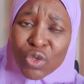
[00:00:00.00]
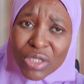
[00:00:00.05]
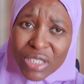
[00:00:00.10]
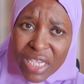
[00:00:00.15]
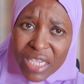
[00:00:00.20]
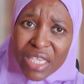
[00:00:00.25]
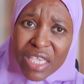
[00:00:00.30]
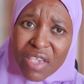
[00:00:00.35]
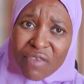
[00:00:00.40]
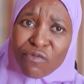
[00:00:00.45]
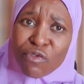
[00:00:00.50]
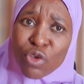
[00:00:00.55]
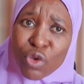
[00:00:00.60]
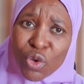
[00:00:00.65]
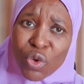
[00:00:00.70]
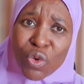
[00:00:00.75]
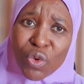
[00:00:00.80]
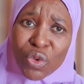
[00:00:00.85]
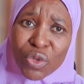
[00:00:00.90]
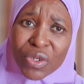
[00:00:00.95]
give you
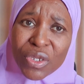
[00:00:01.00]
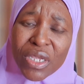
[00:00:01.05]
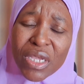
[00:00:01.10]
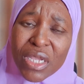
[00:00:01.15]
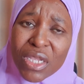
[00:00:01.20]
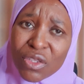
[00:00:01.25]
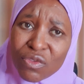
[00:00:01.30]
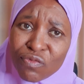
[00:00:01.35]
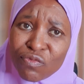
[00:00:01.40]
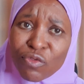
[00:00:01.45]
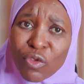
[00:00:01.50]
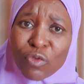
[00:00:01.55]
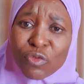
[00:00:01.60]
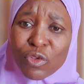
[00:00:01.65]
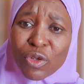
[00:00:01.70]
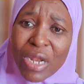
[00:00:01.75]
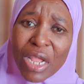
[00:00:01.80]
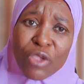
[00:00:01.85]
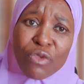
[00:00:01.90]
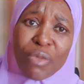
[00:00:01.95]
loan, so
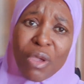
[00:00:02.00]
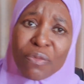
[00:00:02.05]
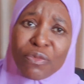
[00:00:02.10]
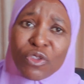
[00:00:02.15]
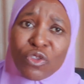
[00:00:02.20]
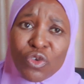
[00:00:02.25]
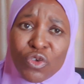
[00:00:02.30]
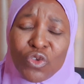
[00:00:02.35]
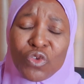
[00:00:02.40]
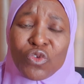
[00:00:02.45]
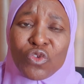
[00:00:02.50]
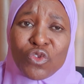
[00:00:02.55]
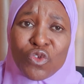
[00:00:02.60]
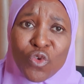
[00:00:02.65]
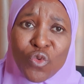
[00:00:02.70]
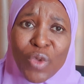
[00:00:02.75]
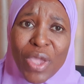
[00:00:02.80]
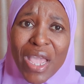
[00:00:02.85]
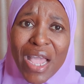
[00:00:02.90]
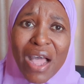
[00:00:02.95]
that you'll be able to use
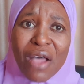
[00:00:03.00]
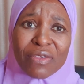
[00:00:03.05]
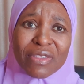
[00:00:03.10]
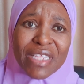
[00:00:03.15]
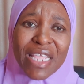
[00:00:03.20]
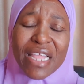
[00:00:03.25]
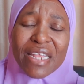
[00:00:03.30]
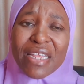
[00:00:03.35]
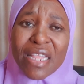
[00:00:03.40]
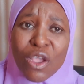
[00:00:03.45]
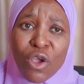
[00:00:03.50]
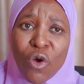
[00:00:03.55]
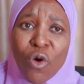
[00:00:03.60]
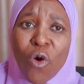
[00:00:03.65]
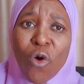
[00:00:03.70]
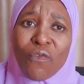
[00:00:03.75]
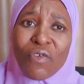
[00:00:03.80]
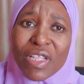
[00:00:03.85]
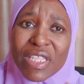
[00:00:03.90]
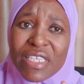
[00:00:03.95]
to warehouse then
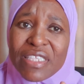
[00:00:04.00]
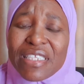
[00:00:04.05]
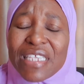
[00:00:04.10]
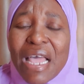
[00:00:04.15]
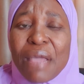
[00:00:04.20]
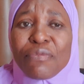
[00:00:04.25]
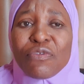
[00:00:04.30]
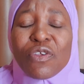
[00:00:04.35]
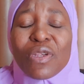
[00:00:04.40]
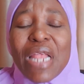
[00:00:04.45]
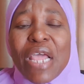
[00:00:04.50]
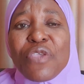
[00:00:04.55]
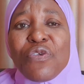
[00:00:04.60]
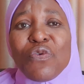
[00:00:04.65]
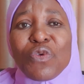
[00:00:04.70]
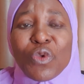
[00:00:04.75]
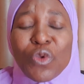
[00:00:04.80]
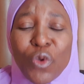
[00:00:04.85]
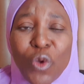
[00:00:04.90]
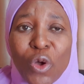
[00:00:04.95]
over the time, so that
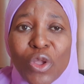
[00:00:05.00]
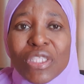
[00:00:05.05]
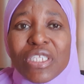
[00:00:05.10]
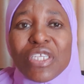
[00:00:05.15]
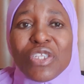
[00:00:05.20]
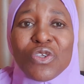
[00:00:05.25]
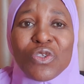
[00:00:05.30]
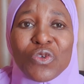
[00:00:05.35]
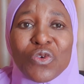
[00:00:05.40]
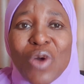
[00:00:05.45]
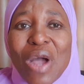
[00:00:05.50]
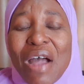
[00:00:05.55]
you continue to